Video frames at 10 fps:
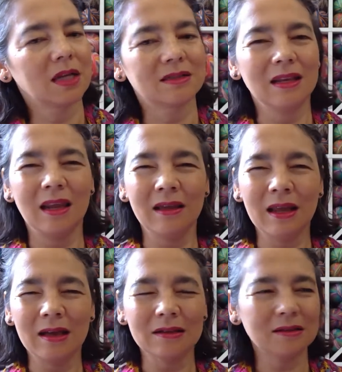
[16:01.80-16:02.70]
Is it
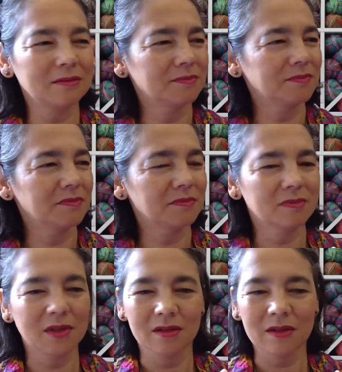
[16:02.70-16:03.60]
lilac?
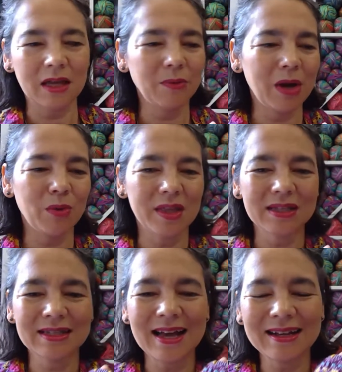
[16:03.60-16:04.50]
Anyway, with
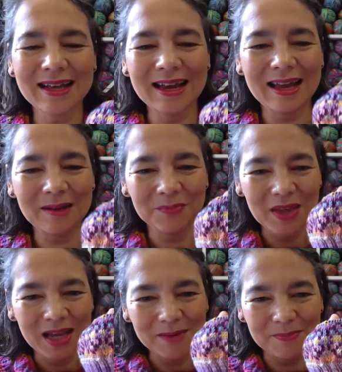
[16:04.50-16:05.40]
this dark color,
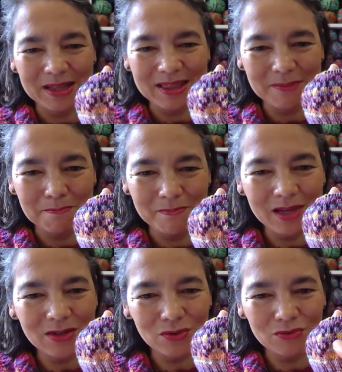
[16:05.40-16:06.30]
but the
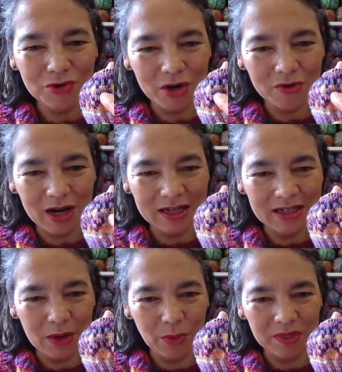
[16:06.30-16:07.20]
middle row I
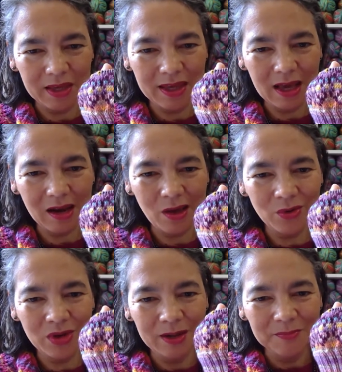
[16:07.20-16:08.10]
knit with the
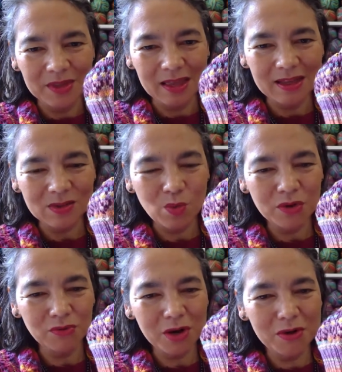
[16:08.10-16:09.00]
yellow, and there's
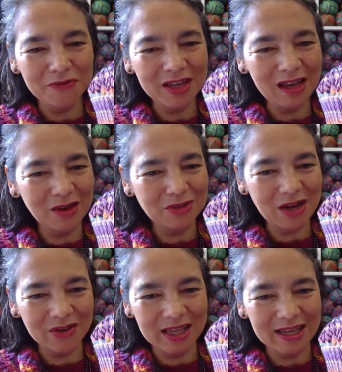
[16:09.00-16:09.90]
one row of yellow
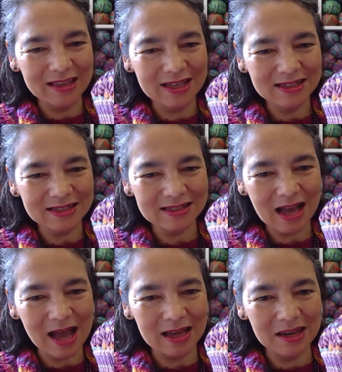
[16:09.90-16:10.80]
down here that's
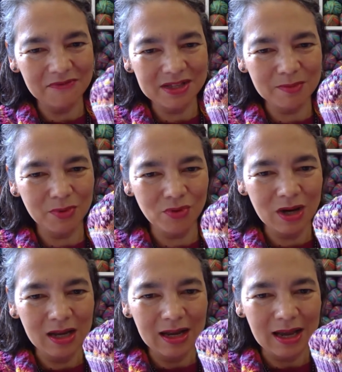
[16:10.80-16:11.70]
hardly visible,
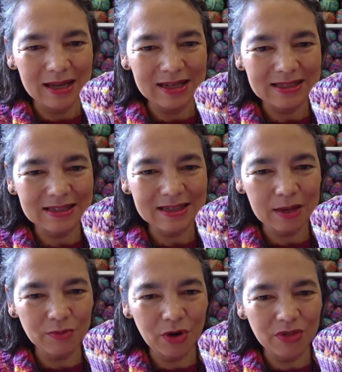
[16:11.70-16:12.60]
and it's the
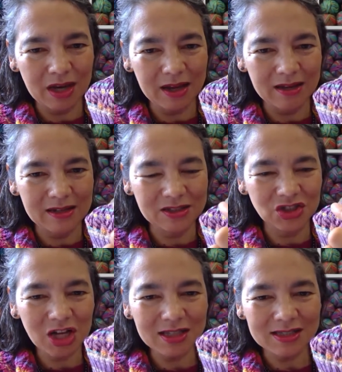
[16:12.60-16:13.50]
same row that I
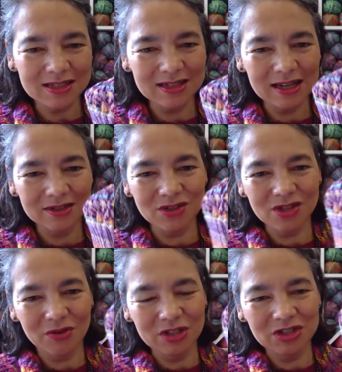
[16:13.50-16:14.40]
just knit,
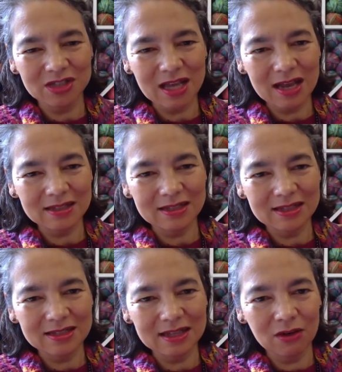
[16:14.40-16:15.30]
so it just has
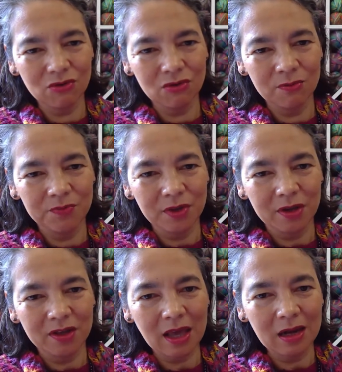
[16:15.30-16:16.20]
these single
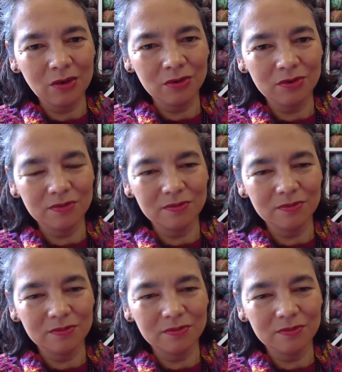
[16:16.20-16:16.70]
yellow